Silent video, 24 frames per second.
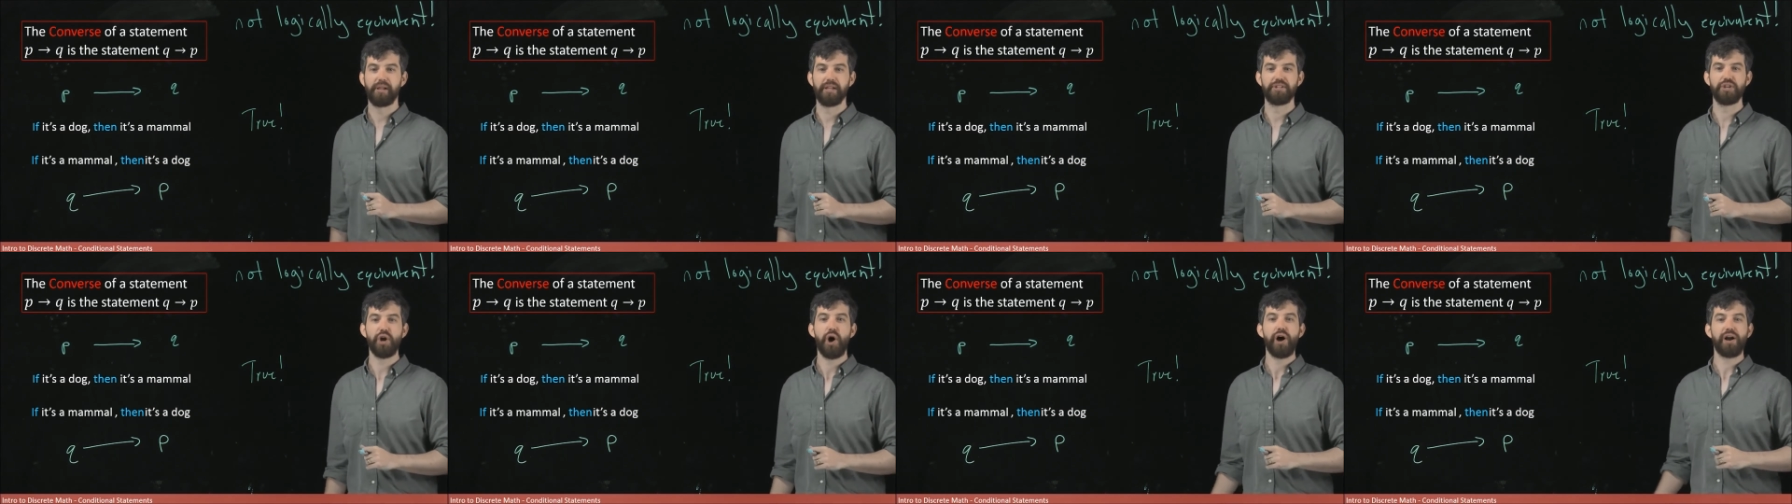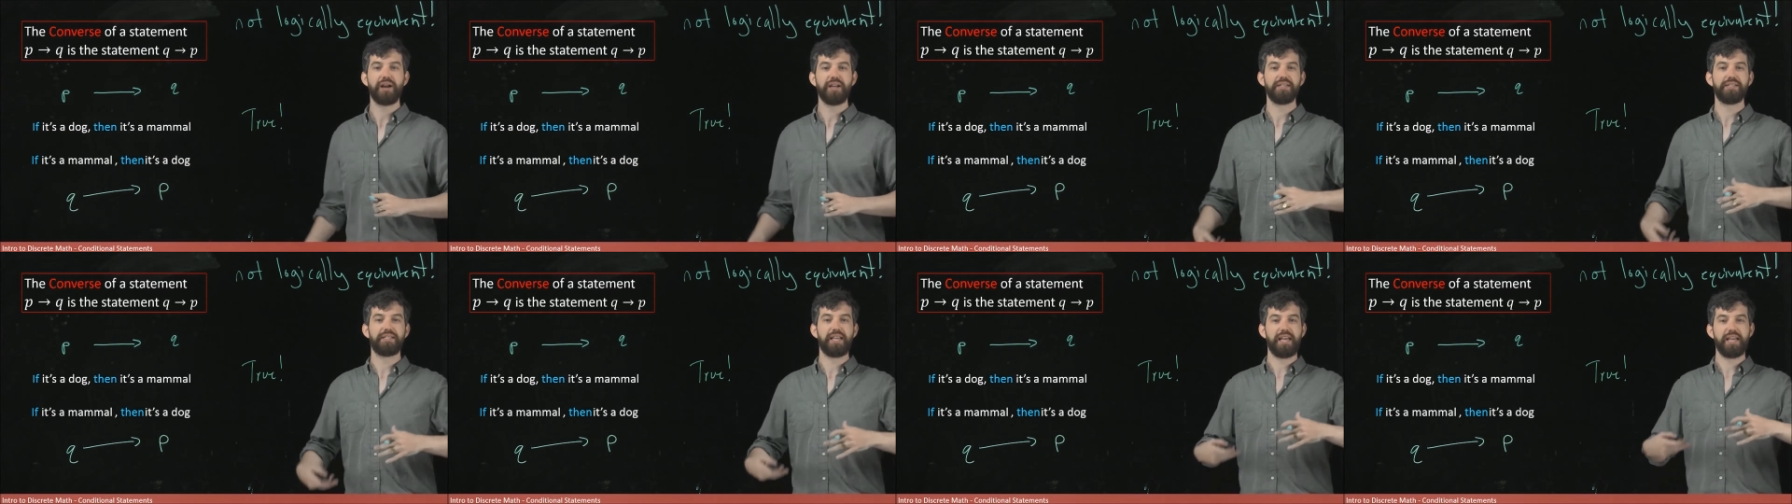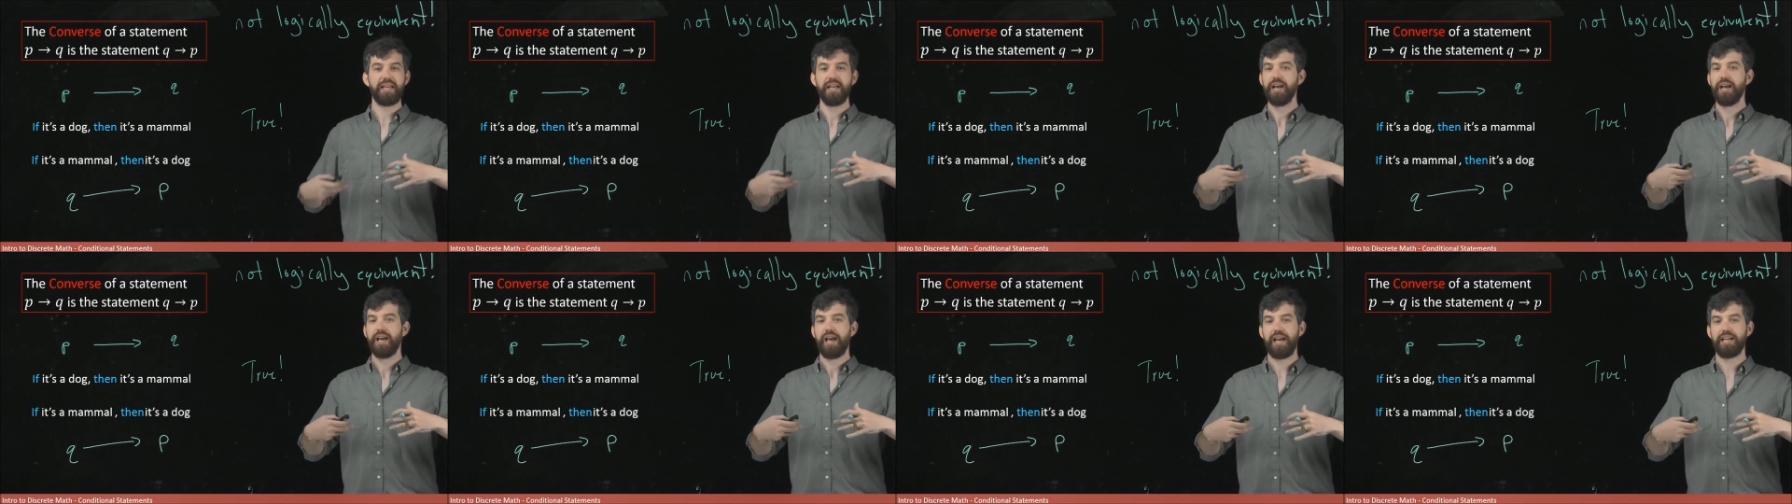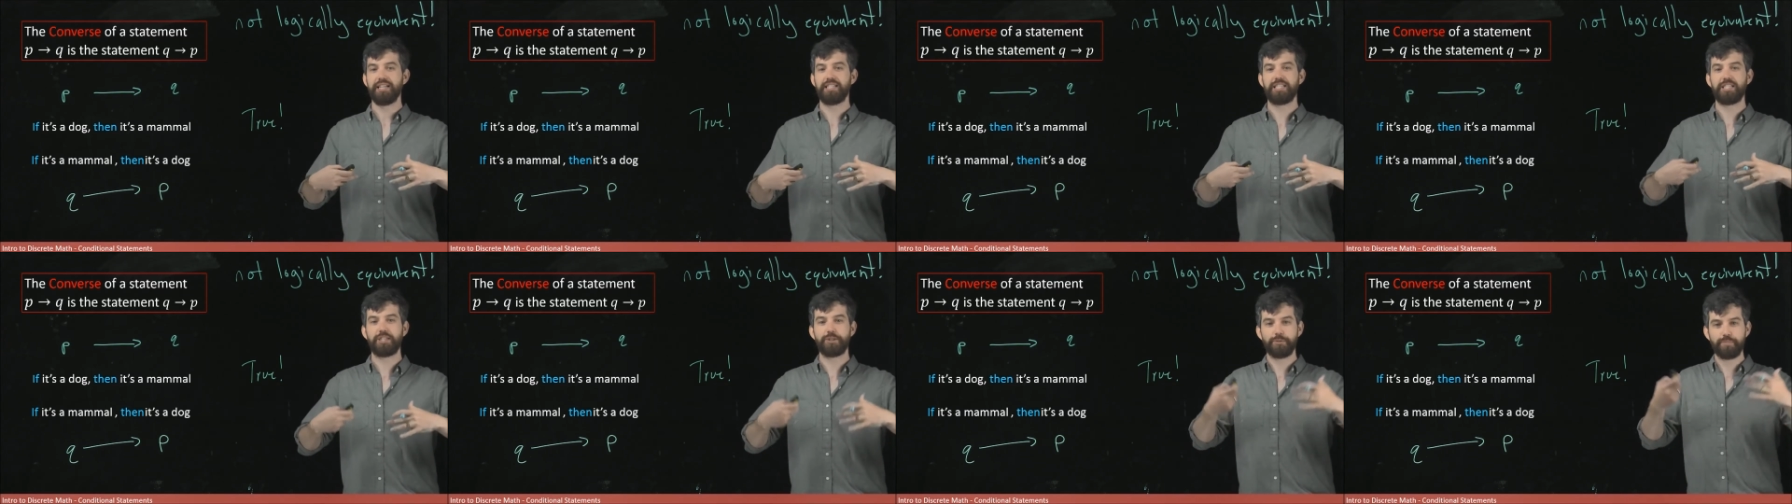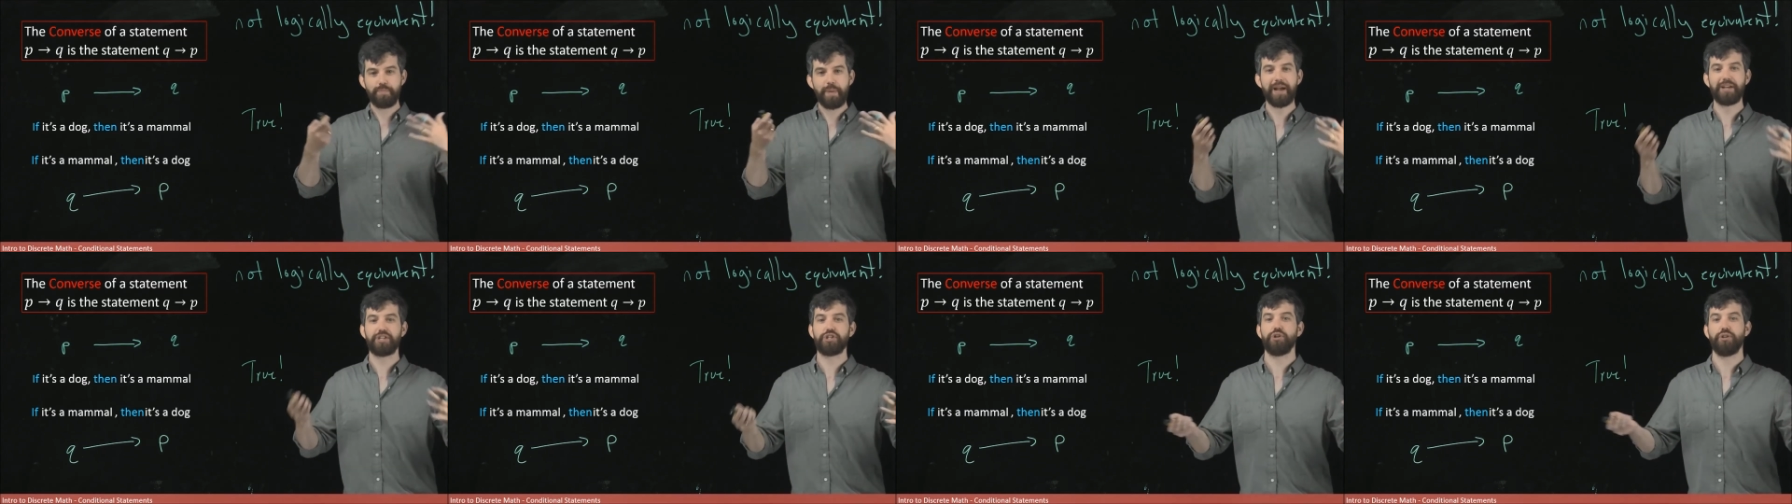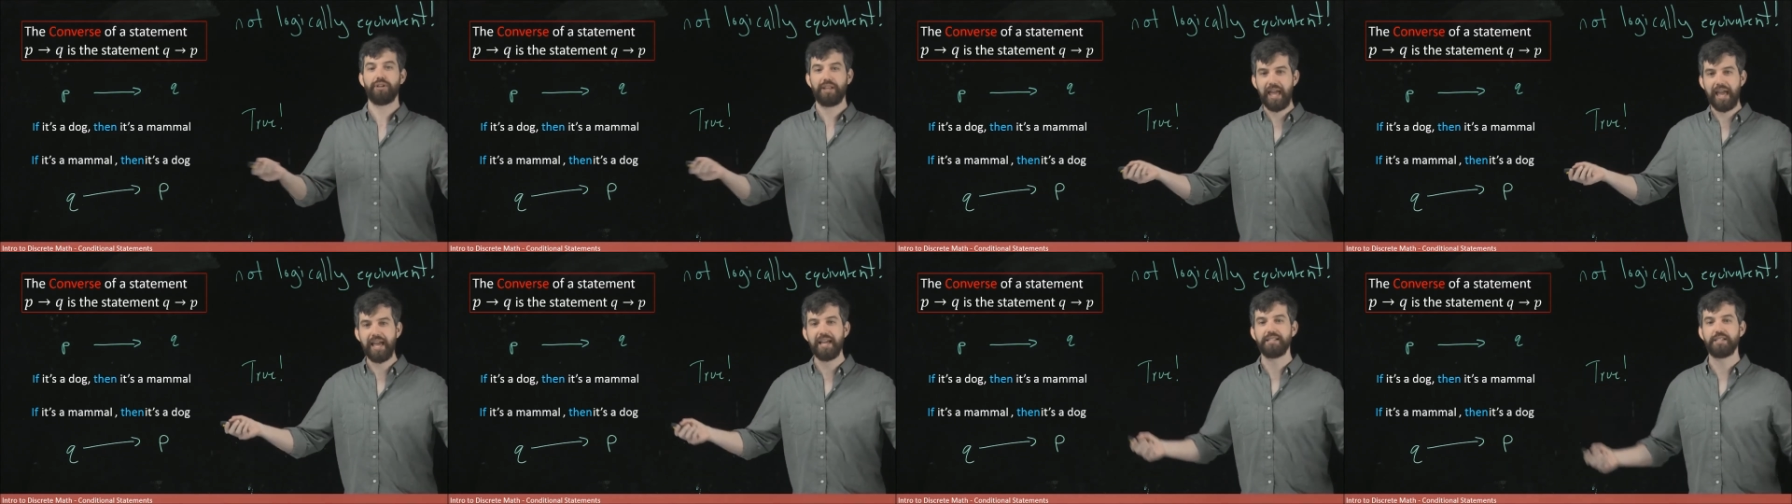A dog is a, a special
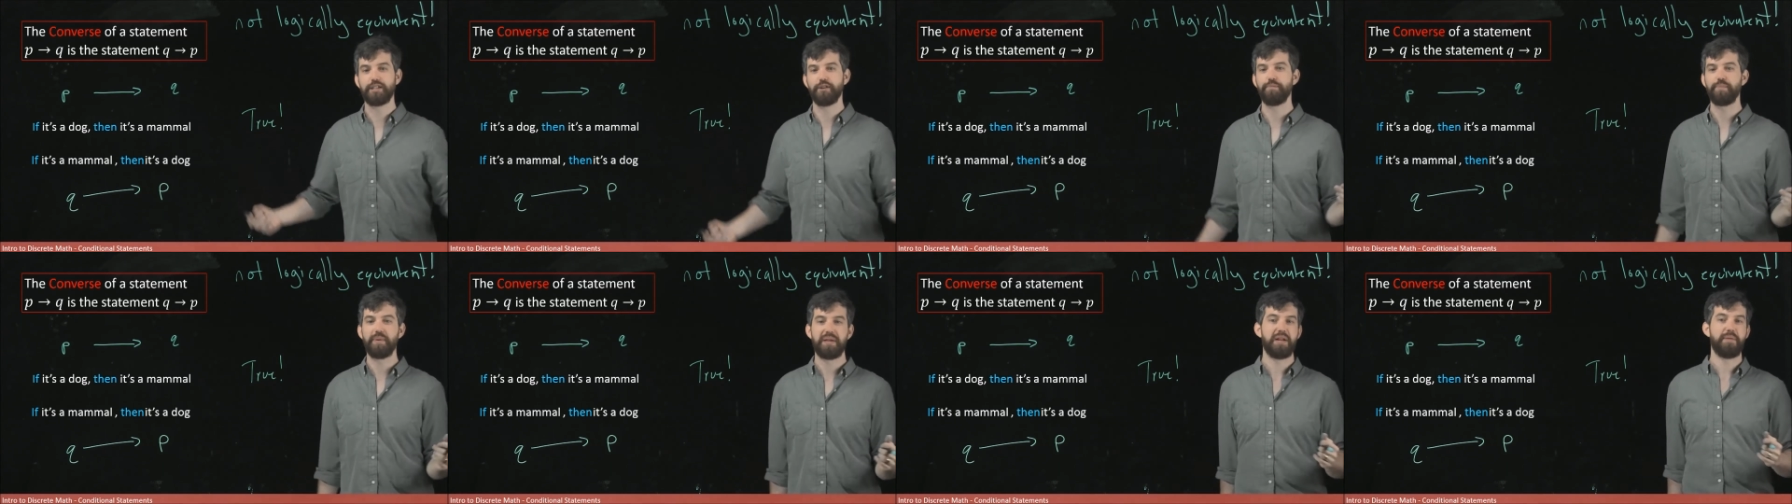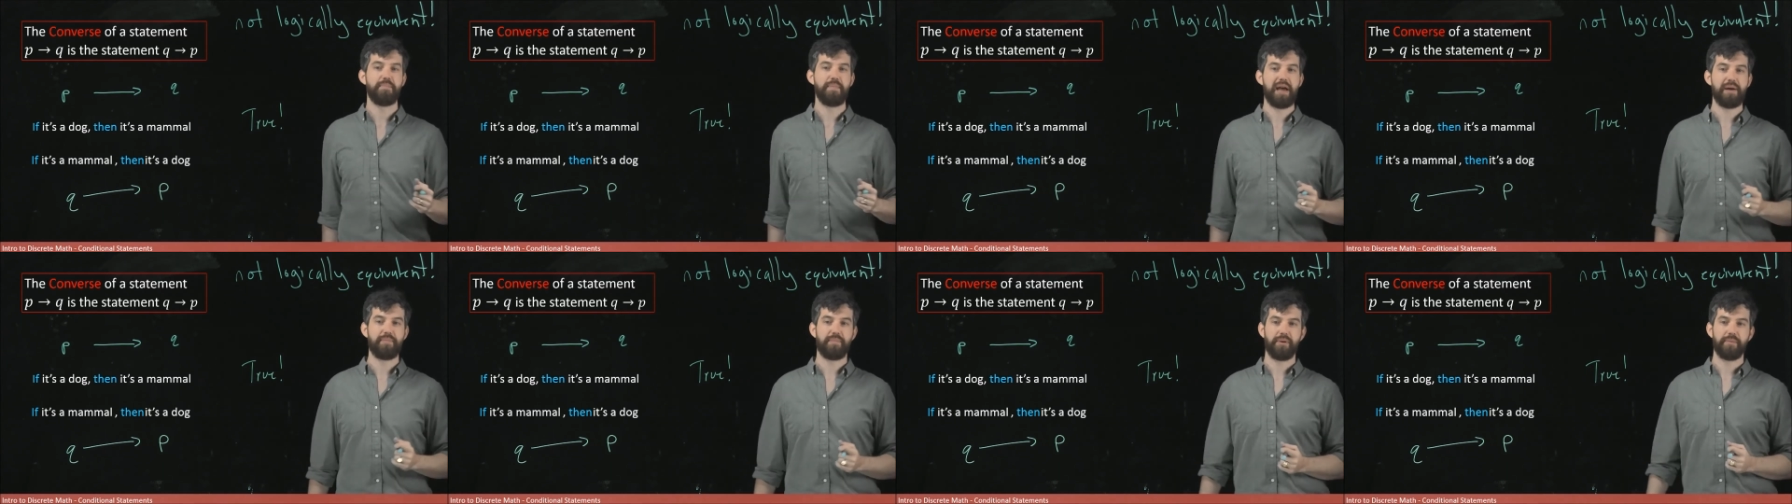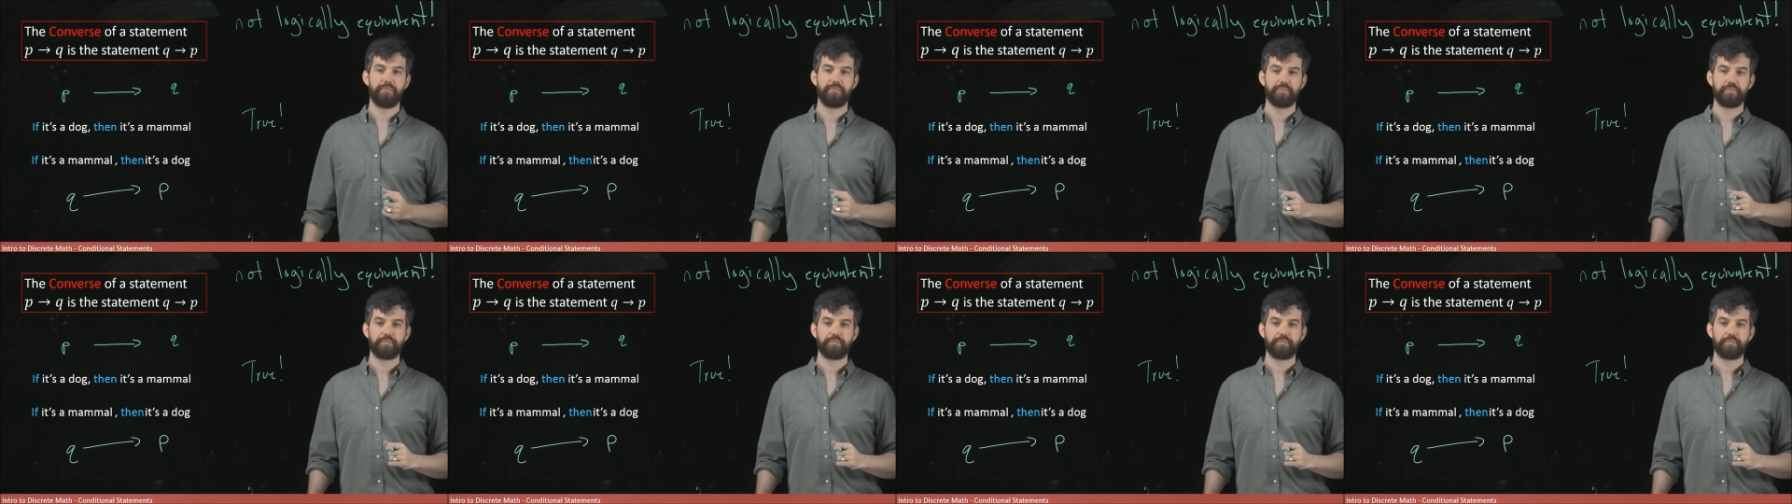case of being a mammal.